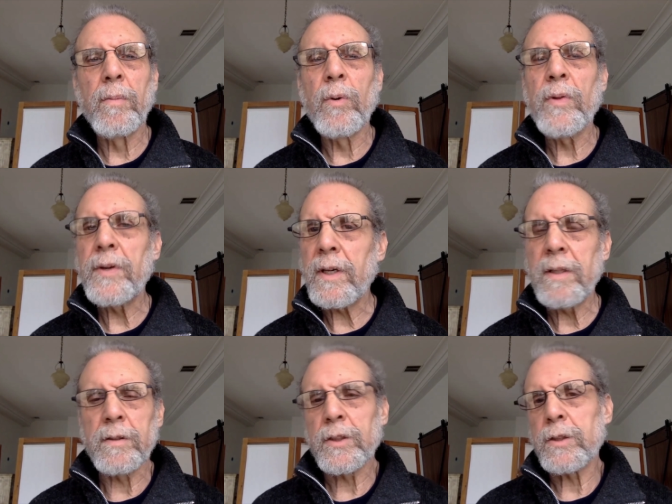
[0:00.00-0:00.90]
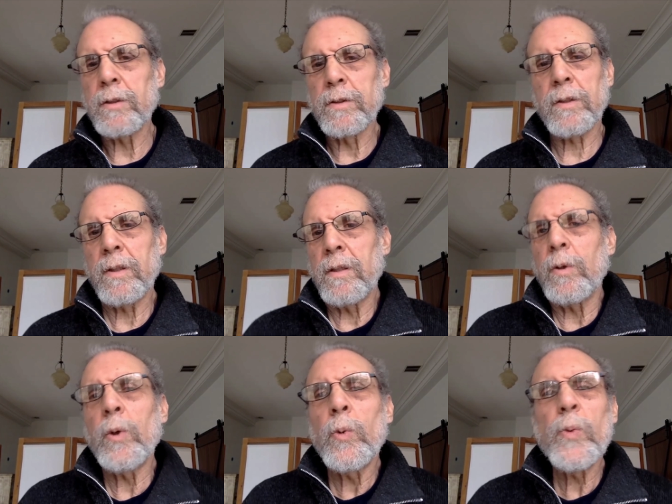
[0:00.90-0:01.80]
more than others. So, you
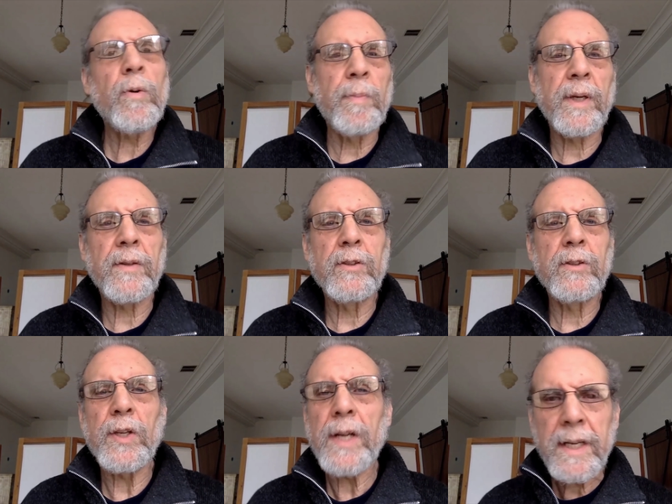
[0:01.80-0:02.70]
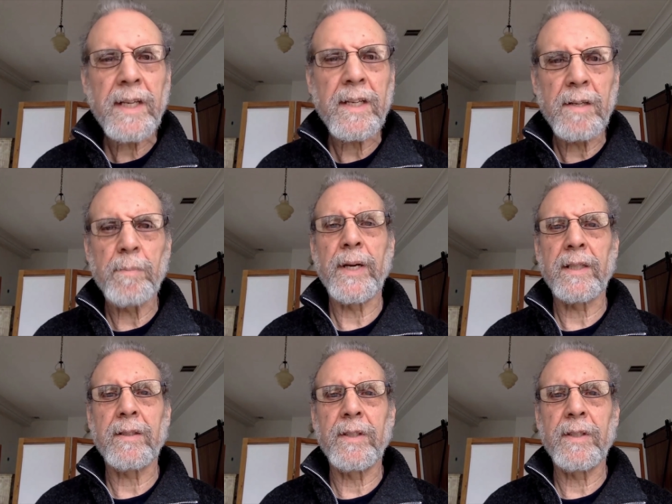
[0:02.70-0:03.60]
know, who knew about the genetic
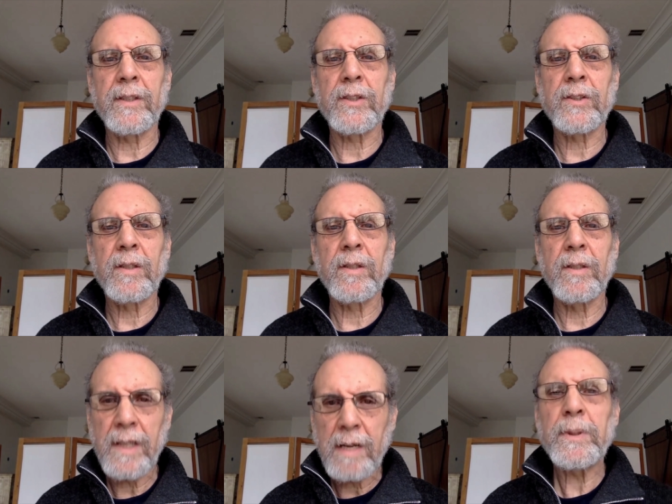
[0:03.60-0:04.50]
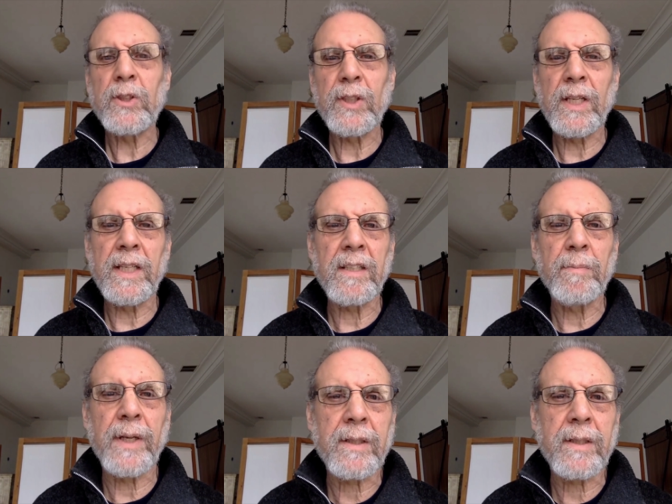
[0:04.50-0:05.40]
impact of this, or the epigenetic
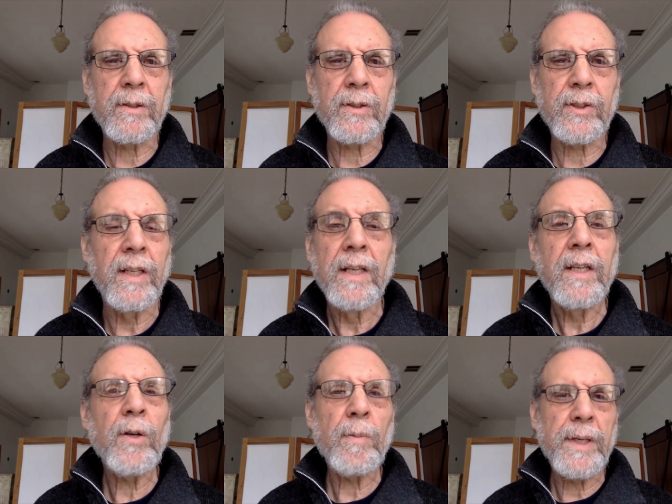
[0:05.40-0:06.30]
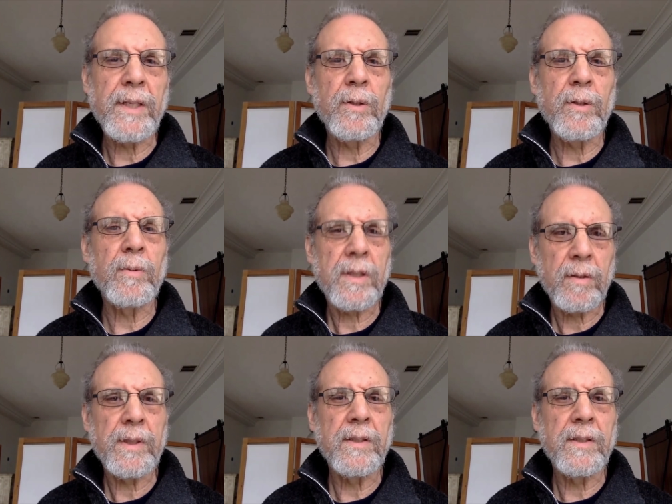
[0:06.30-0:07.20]
impact, I should say? Nobody knew
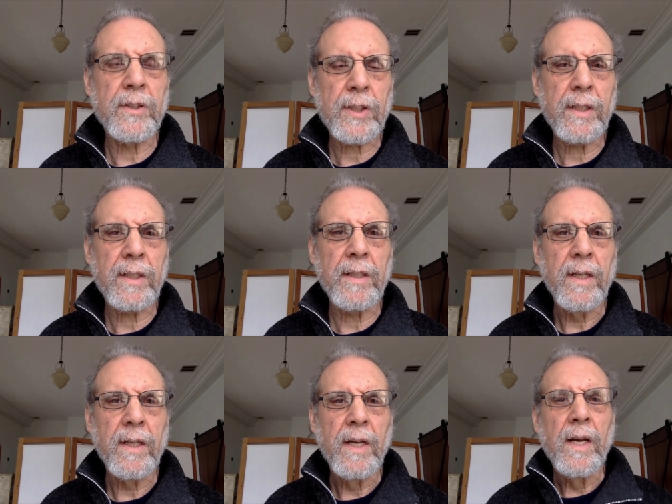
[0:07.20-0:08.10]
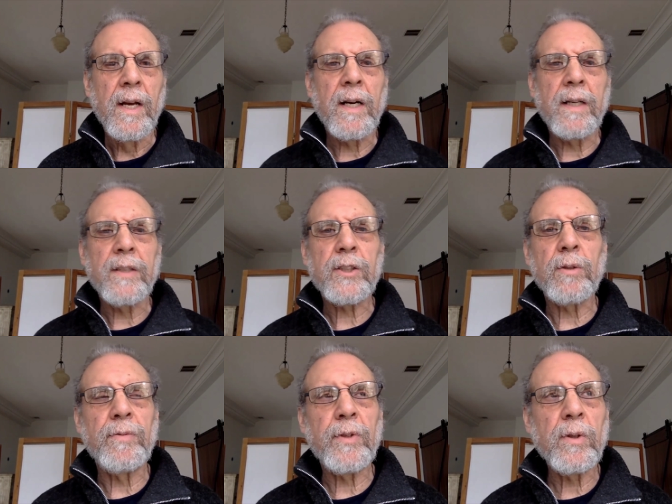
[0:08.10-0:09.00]
until we did the study. Uh,
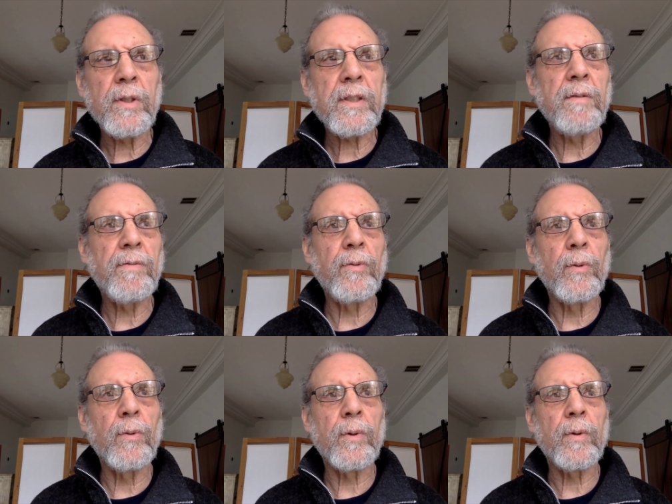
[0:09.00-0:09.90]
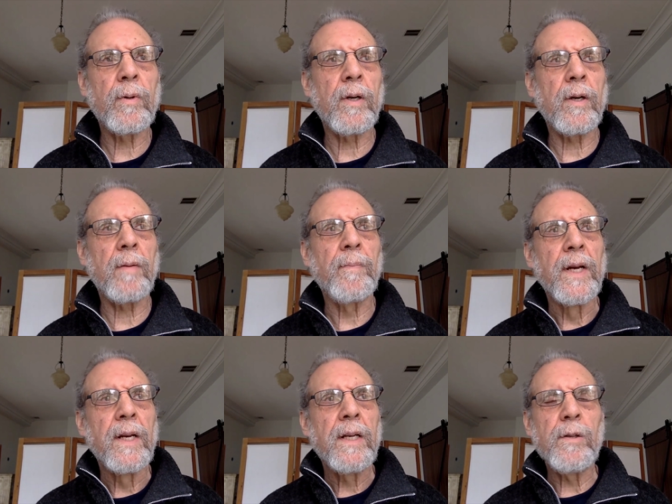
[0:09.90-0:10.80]
so if you're looking for, uh,
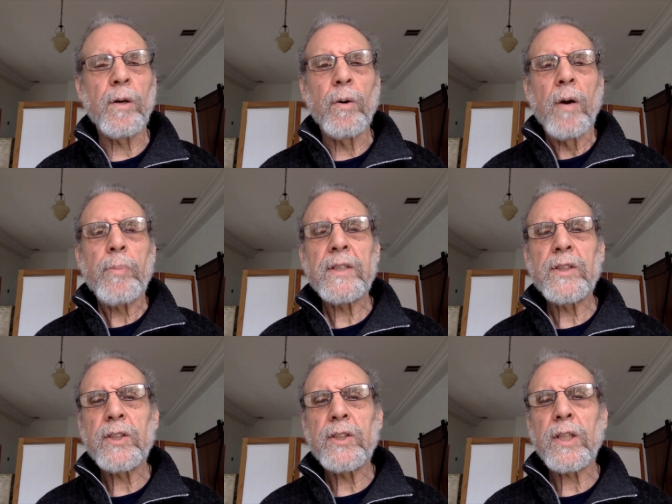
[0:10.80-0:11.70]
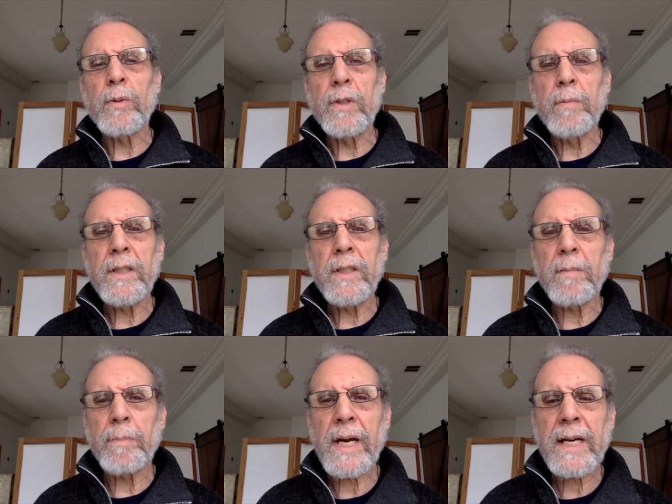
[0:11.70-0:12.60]
you know, presence, equanimity,
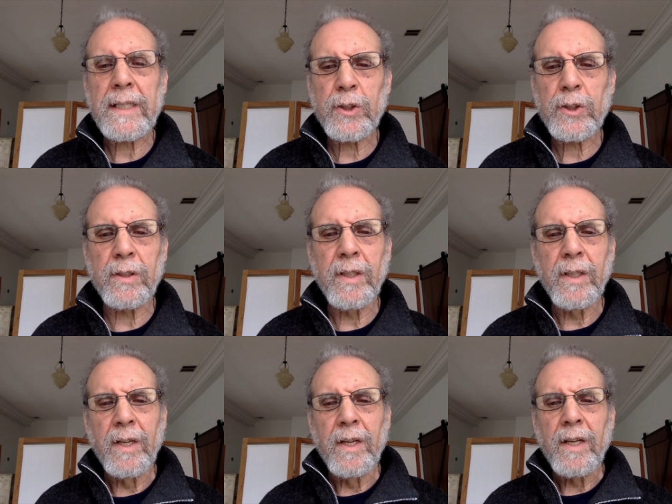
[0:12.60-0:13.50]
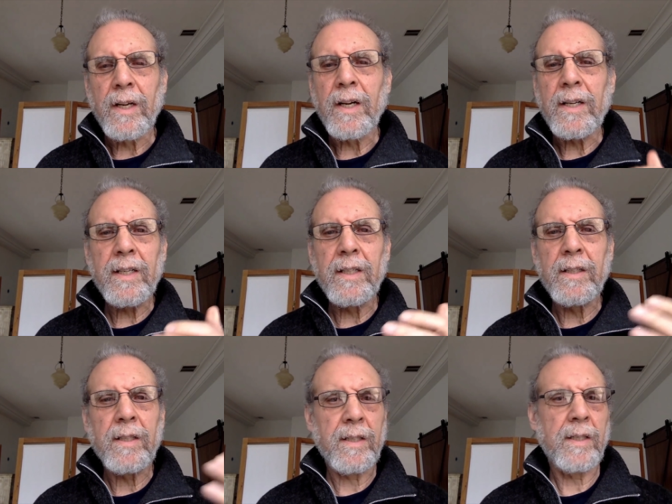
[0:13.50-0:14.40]
compassion uh,
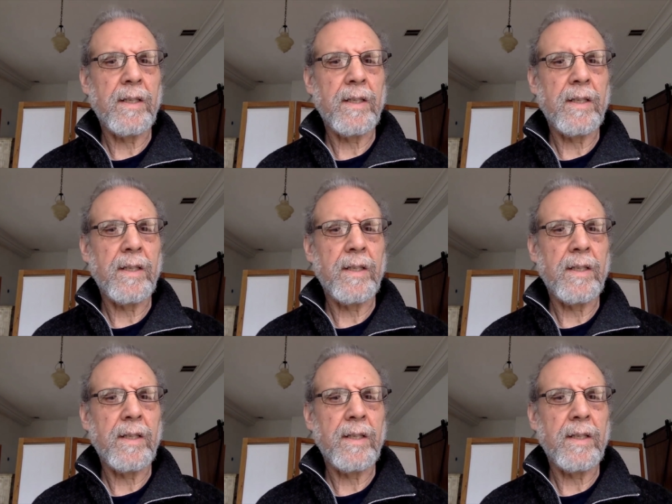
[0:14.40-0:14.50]
in,